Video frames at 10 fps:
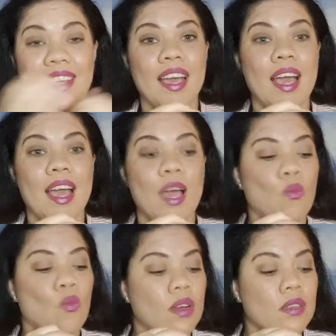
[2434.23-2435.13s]
and
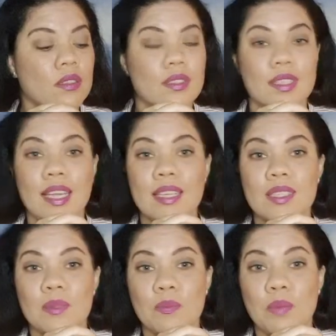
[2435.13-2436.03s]
what the
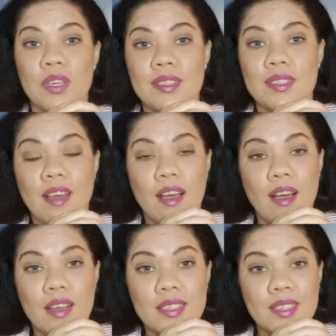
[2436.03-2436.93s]
next person
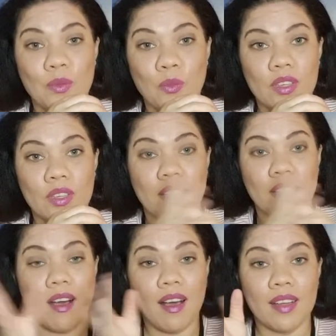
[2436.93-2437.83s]
asked and what
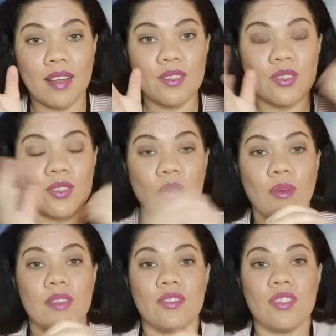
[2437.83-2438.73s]
cards, so
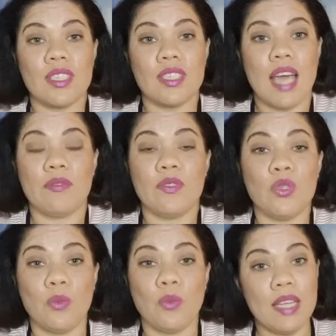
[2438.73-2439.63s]
I'll just have
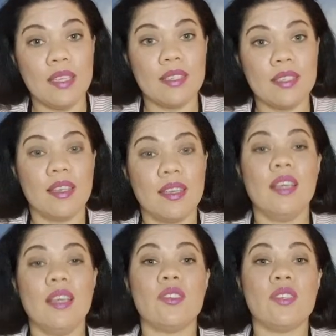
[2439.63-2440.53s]
to wait.
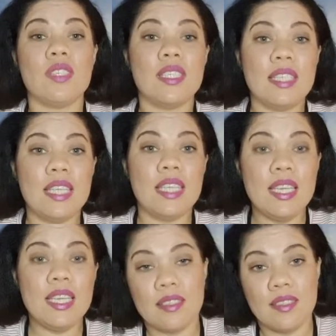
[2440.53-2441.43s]
So
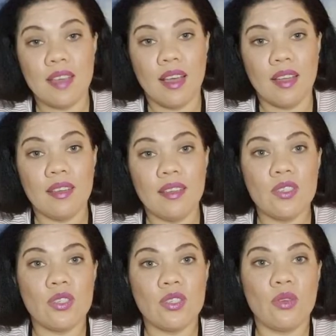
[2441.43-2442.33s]
Cecilia's done,
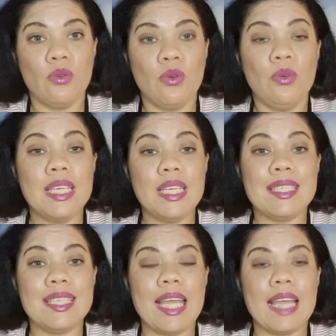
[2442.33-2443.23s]
so who is
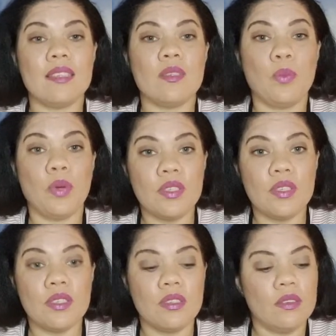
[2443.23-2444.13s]
the next
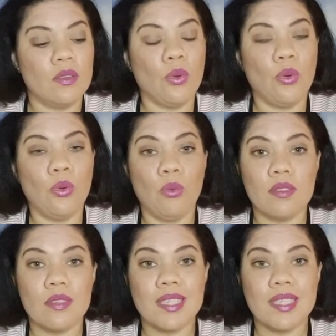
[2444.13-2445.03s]
person who
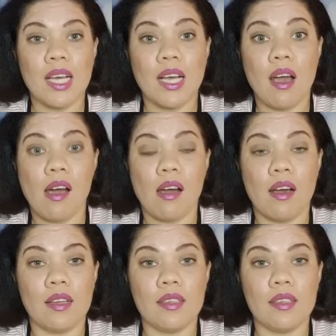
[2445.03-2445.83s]
wants a card?